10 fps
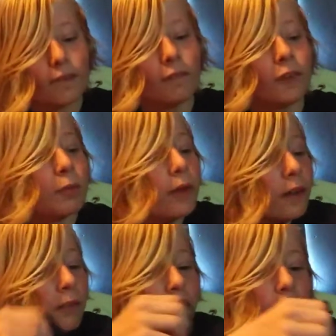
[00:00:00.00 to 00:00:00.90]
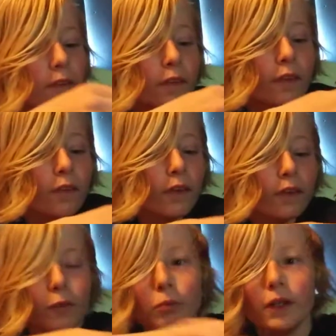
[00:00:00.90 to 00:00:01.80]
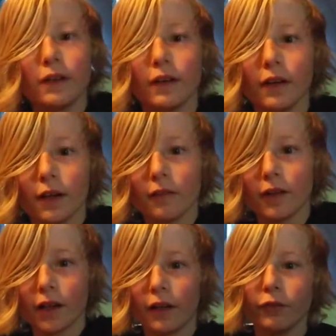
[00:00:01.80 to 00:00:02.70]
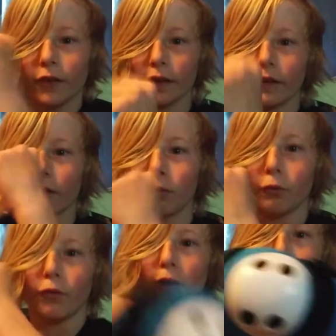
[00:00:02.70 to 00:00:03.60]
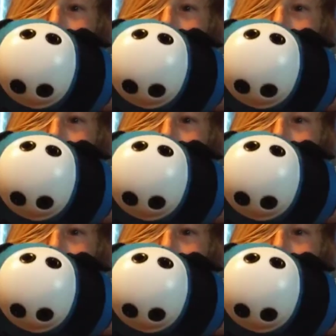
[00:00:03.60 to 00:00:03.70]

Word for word: I'm just putting on a little bit. Yeah, I feel like this would